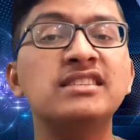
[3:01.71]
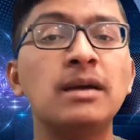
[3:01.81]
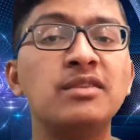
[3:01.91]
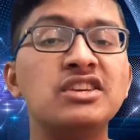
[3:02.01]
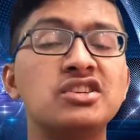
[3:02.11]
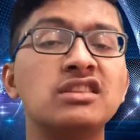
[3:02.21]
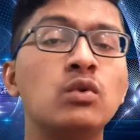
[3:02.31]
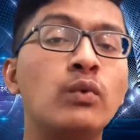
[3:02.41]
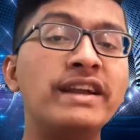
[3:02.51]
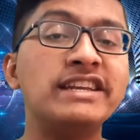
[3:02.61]
examination, the
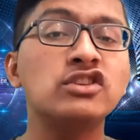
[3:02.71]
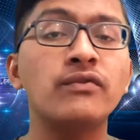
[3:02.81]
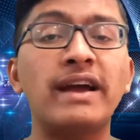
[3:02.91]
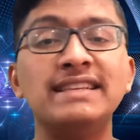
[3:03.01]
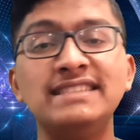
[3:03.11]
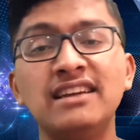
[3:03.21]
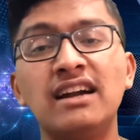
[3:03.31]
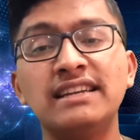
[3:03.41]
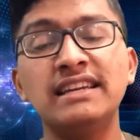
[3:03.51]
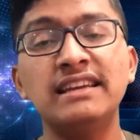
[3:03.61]
weightage of
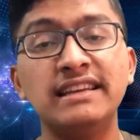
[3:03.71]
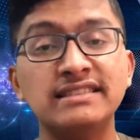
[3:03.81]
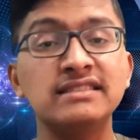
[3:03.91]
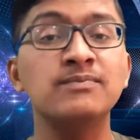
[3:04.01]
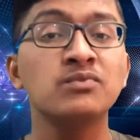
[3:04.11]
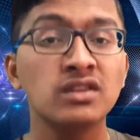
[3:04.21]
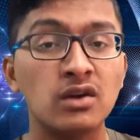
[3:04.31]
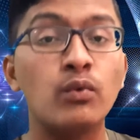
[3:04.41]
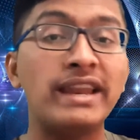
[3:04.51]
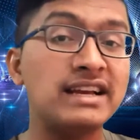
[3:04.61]
NCERT is
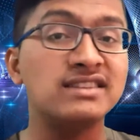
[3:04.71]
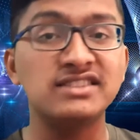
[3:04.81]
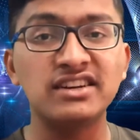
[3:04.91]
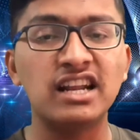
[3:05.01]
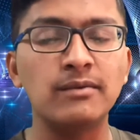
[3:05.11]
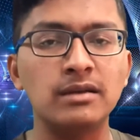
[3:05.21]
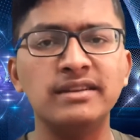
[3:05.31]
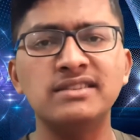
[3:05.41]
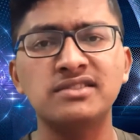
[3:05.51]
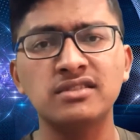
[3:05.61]
very considerable,
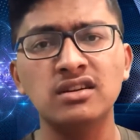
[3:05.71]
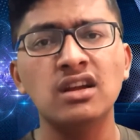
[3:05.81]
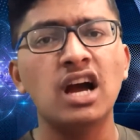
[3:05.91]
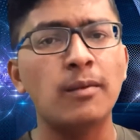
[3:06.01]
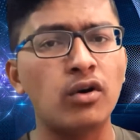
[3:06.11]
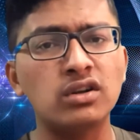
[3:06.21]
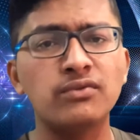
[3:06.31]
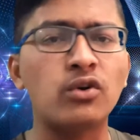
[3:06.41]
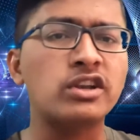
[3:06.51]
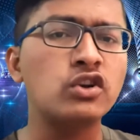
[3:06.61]
means about
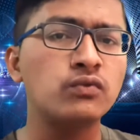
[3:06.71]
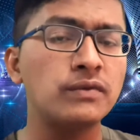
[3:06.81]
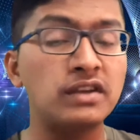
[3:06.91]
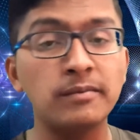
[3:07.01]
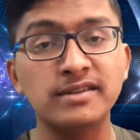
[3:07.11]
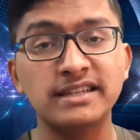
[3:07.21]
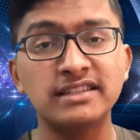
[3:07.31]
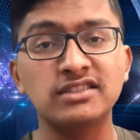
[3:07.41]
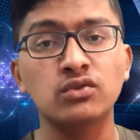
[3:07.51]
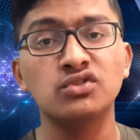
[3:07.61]
40 to
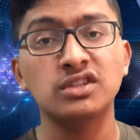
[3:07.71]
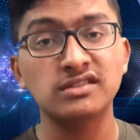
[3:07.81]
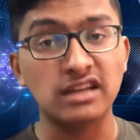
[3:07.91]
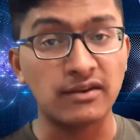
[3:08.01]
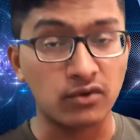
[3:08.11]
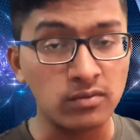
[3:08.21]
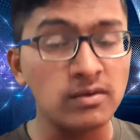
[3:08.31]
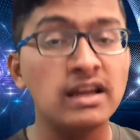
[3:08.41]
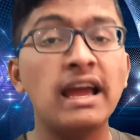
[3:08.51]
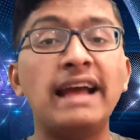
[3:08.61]
50% questions are from
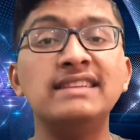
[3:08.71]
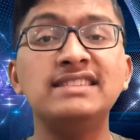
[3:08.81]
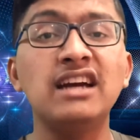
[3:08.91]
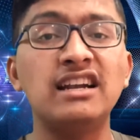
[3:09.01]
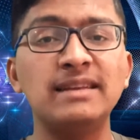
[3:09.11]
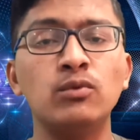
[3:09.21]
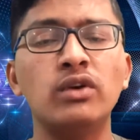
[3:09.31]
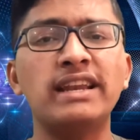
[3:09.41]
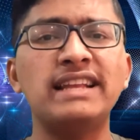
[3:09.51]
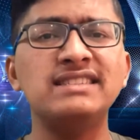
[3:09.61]
NCERT book,
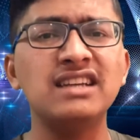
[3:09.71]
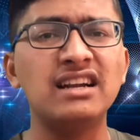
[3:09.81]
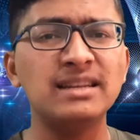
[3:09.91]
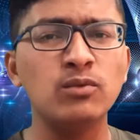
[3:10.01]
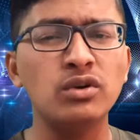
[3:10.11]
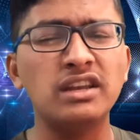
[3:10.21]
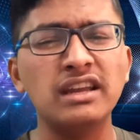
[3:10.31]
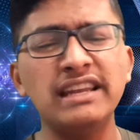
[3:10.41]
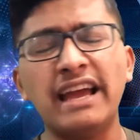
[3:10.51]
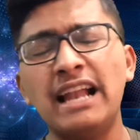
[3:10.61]
and NCERT book
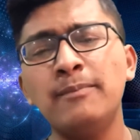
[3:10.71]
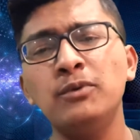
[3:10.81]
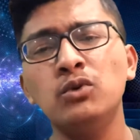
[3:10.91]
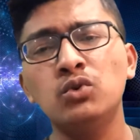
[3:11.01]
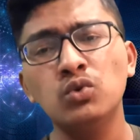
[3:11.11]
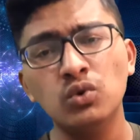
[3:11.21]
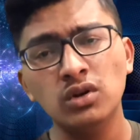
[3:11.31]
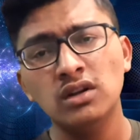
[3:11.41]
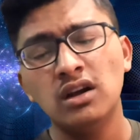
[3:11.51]
really help you to